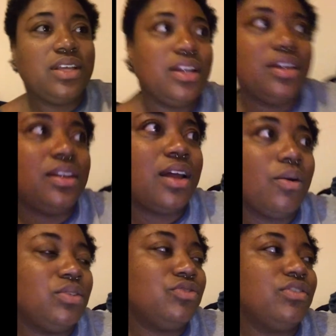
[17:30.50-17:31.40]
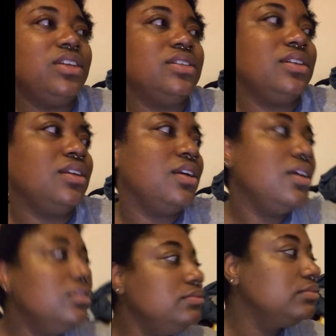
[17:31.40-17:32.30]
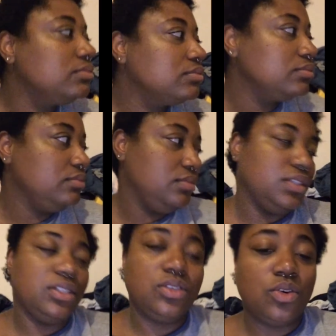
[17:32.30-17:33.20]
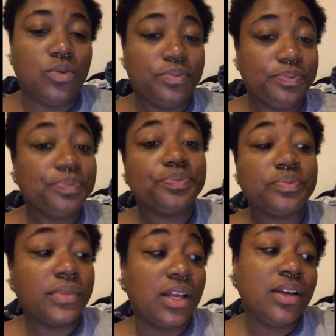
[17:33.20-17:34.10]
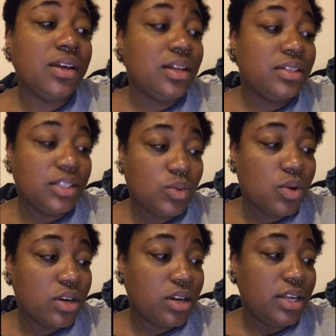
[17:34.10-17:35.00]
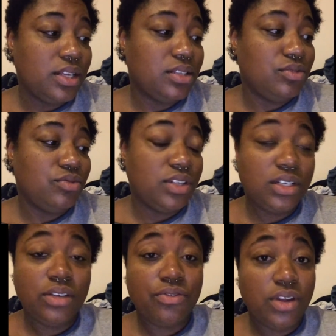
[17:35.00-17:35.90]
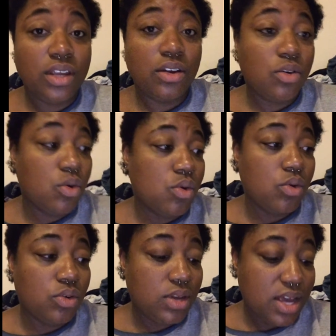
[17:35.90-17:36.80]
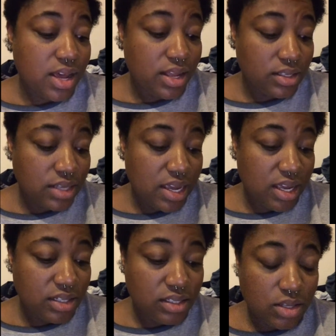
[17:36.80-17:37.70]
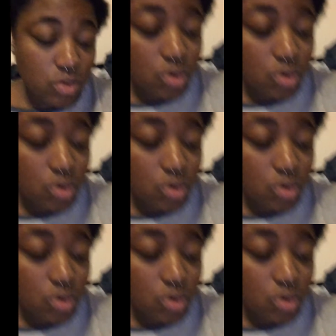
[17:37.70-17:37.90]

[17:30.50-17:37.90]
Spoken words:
and I was freezing. So this water is really freaking cold, you guys. Like, it's still